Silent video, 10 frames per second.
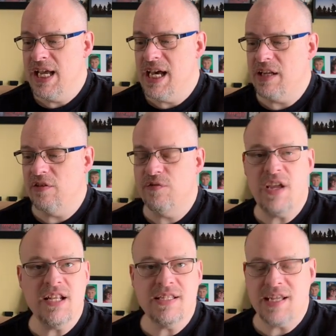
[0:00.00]
and his
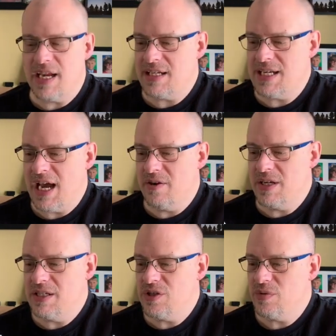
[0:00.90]
feet sank down
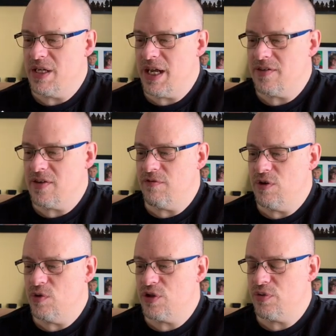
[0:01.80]
into it as if he
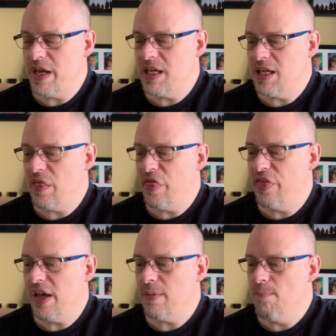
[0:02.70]
were treading in
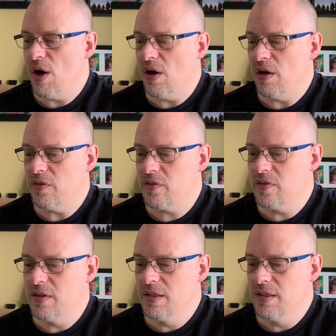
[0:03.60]
thick moss.